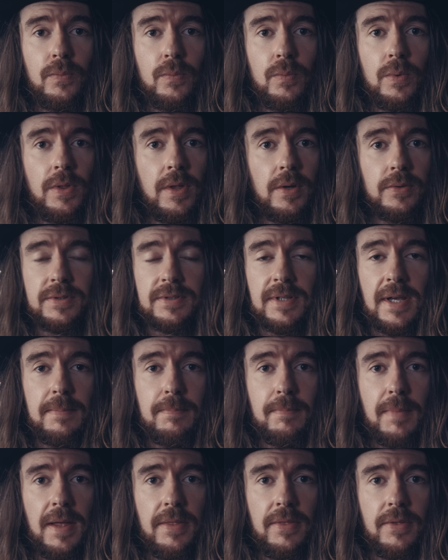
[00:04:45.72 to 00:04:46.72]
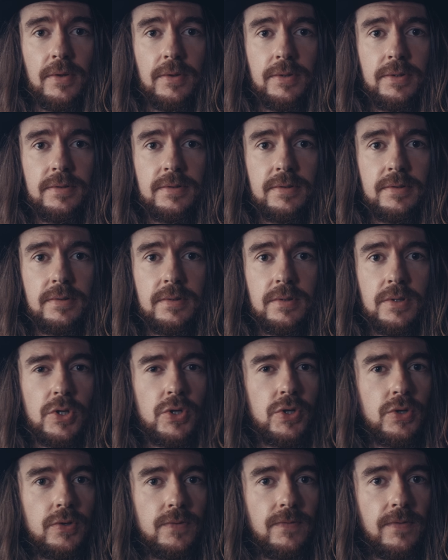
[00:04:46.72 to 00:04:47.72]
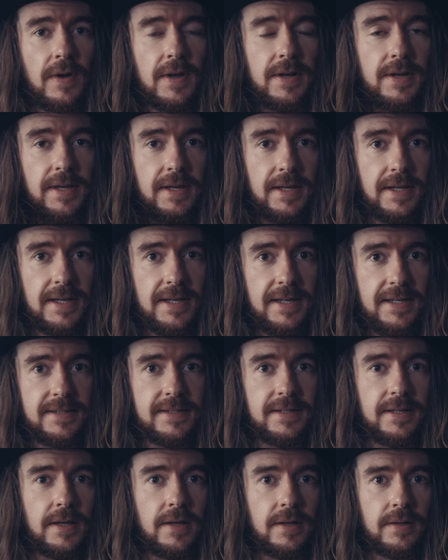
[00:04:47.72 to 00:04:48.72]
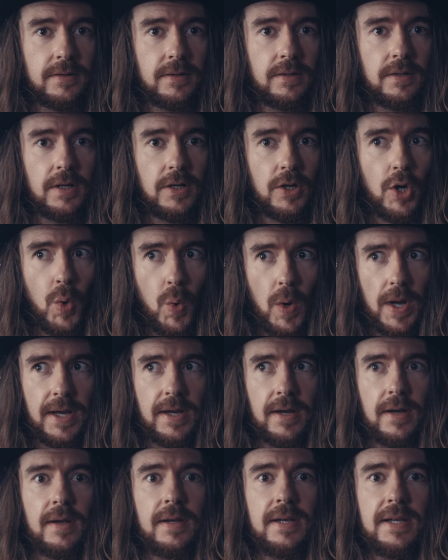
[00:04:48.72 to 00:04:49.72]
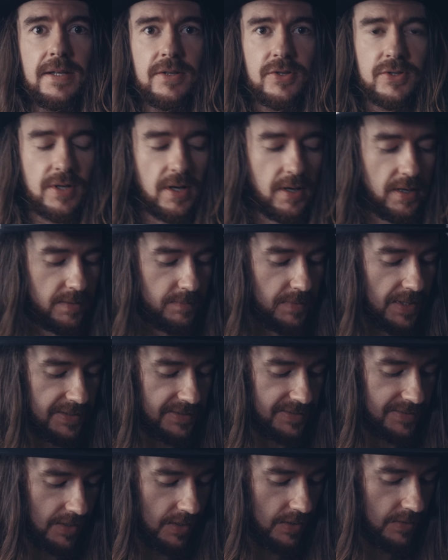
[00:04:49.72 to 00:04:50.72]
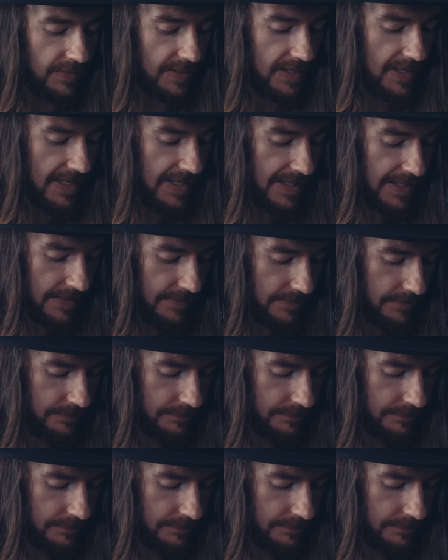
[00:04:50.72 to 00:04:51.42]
with those same methods, you should find it easier and quicker each time. Let's start on the E.